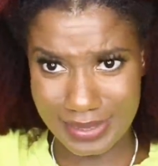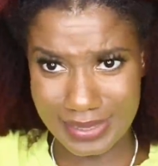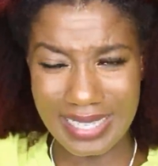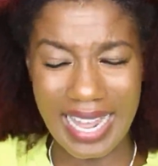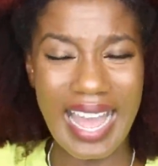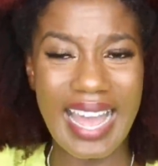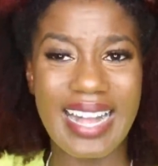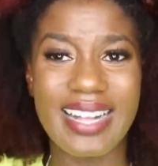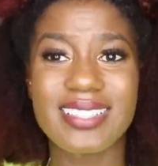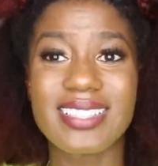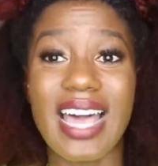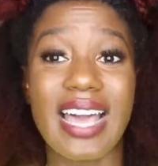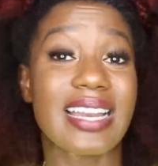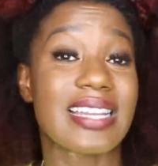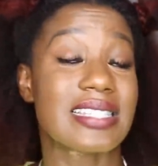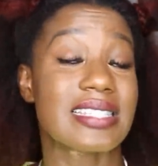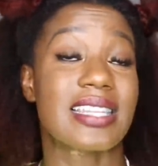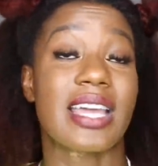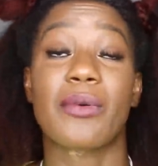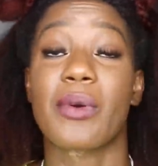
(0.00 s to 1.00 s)
styles at
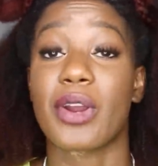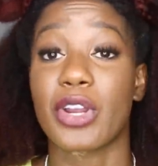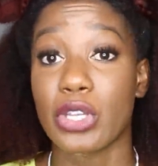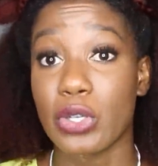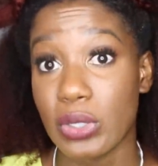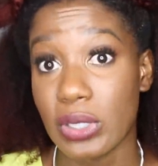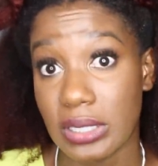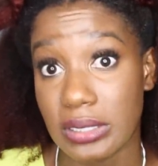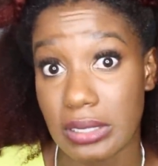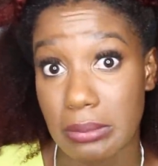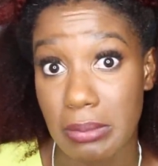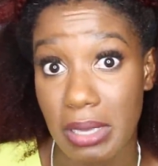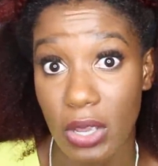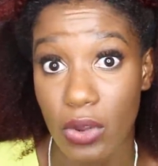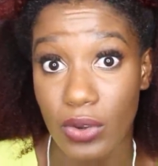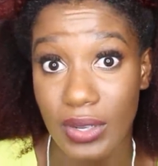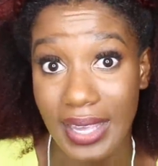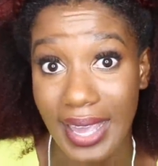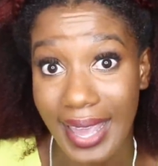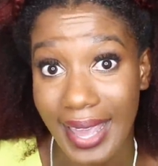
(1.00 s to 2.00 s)
least they were unique to
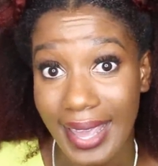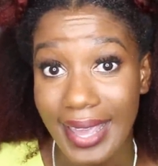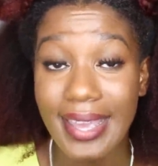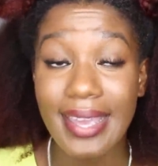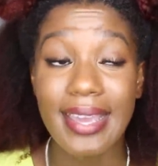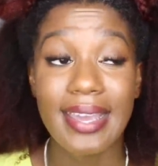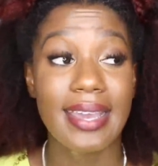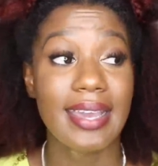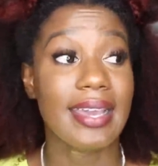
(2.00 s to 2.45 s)
me okay